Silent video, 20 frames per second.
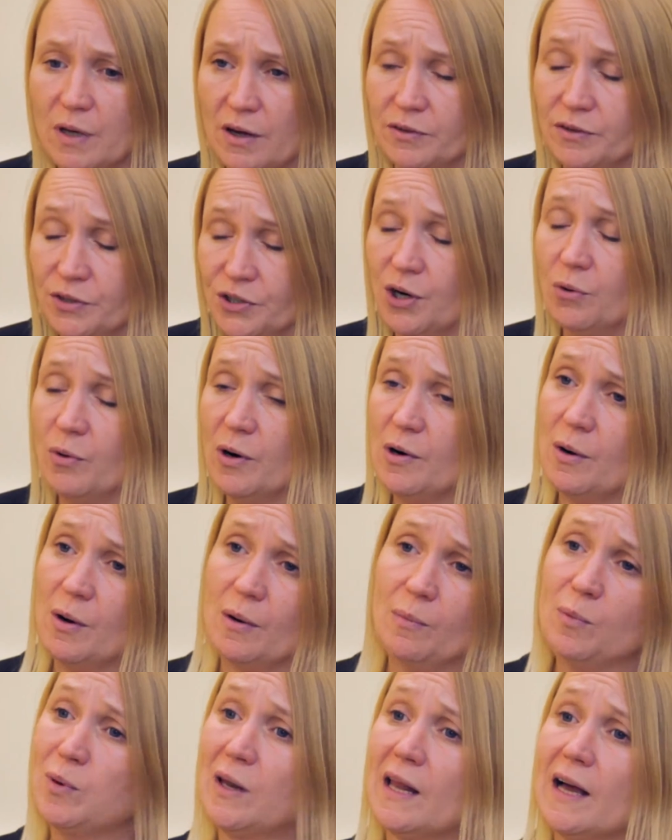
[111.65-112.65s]

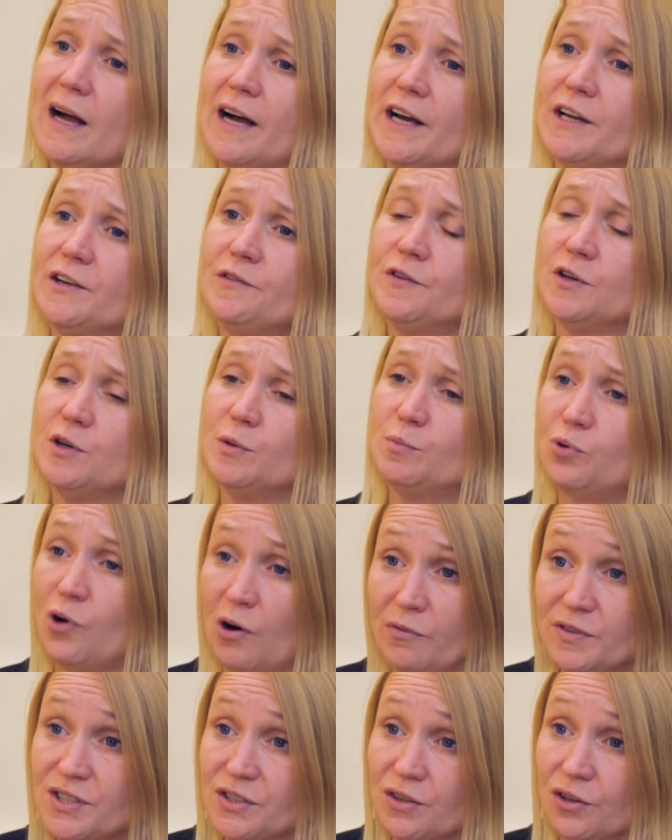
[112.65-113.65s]
applied for
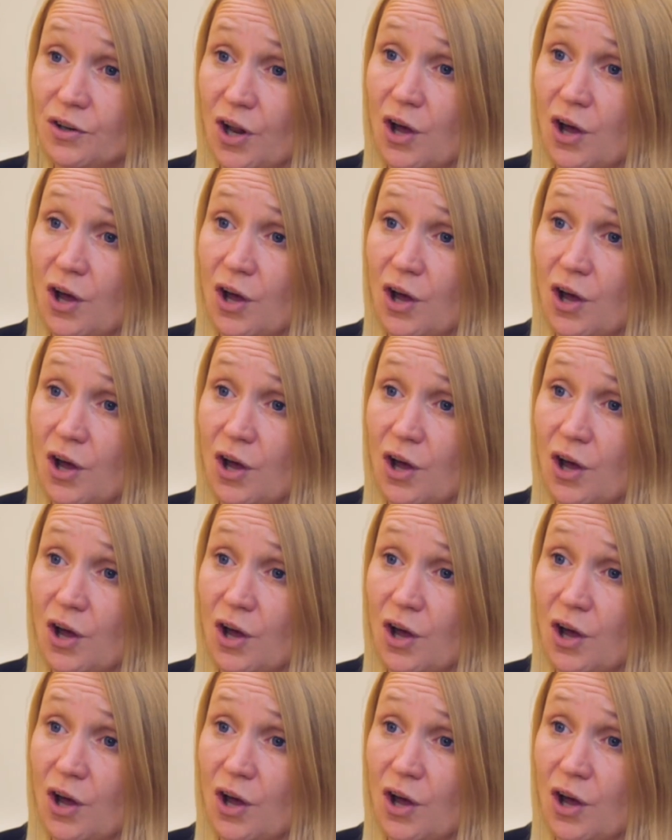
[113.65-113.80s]
Provident